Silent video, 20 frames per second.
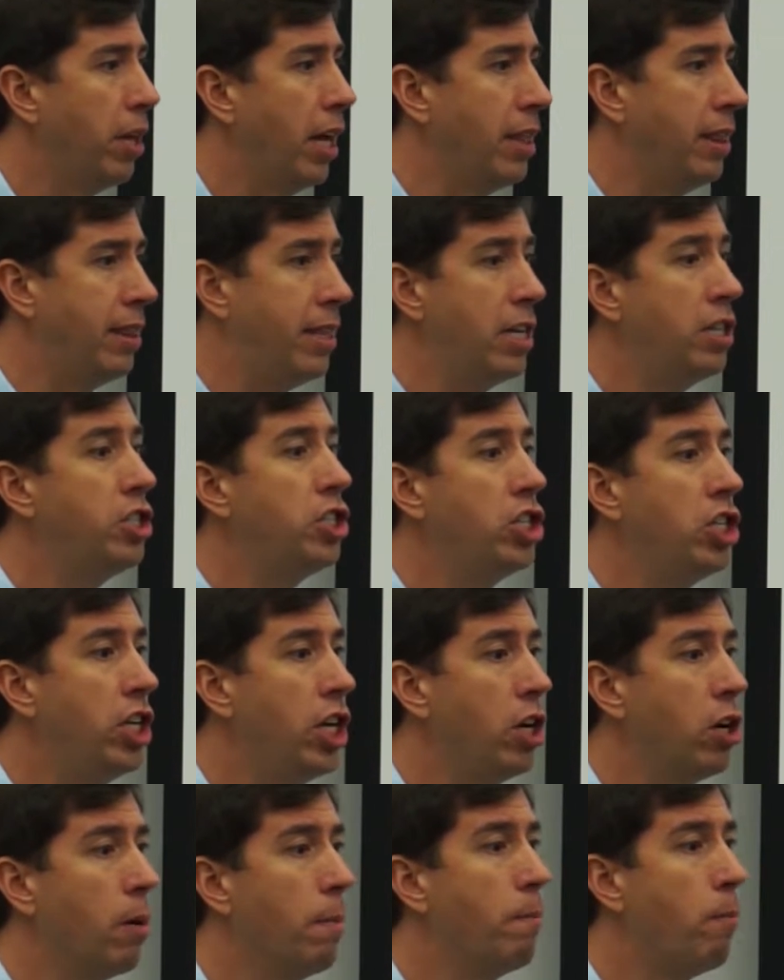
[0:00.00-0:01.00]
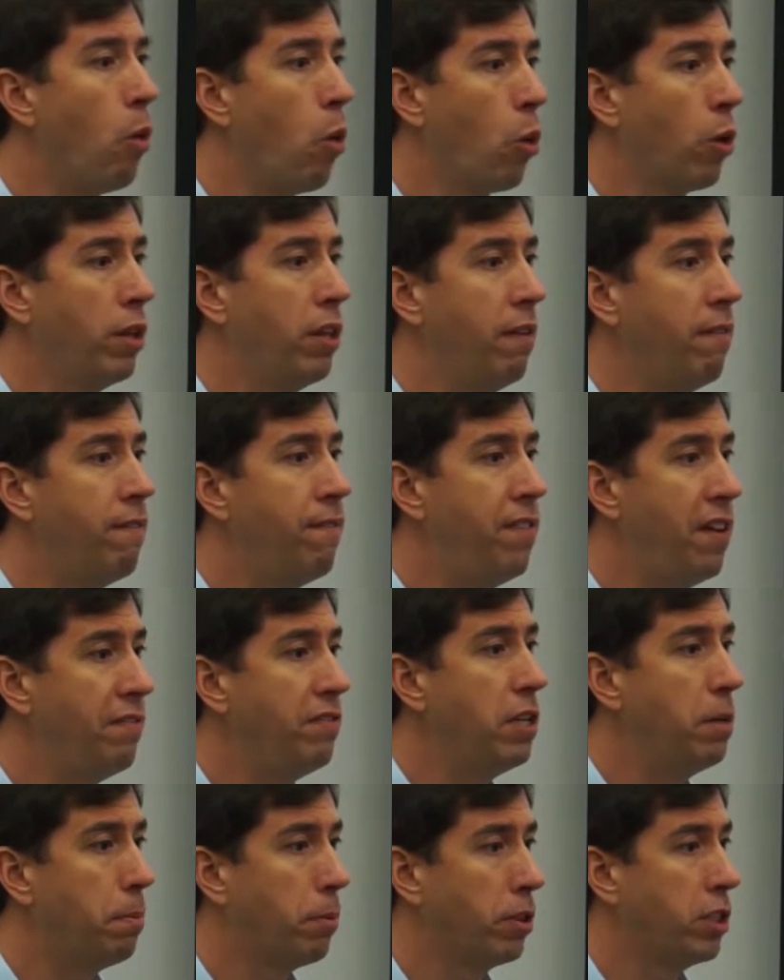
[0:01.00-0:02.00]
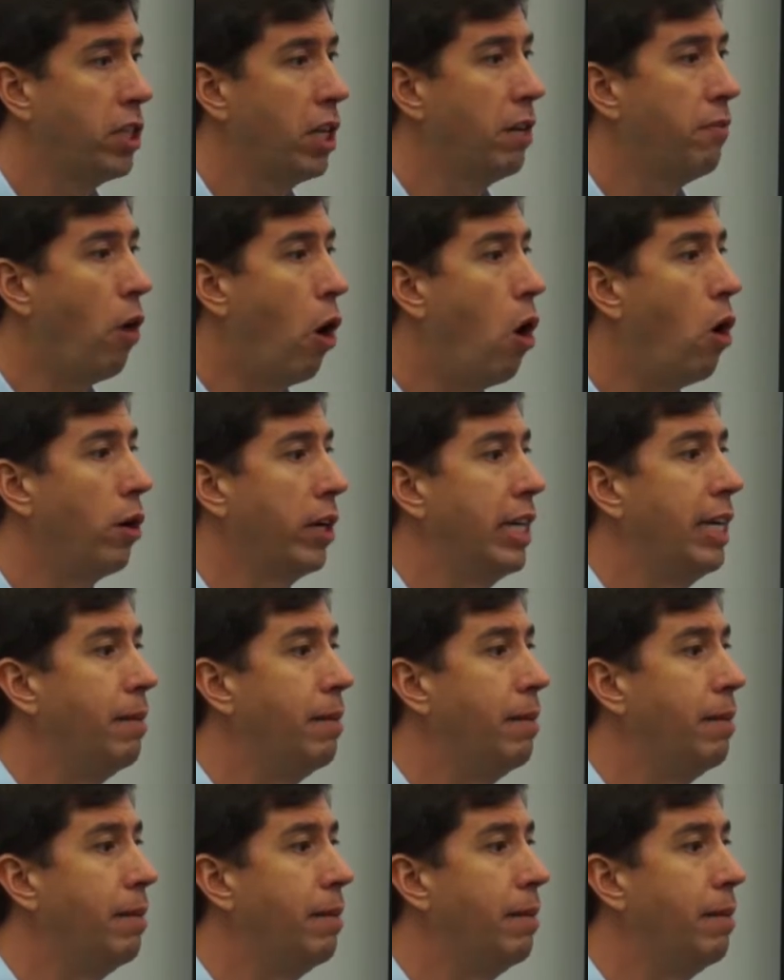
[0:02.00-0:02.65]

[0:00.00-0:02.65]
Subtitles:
that this year more than 50% of all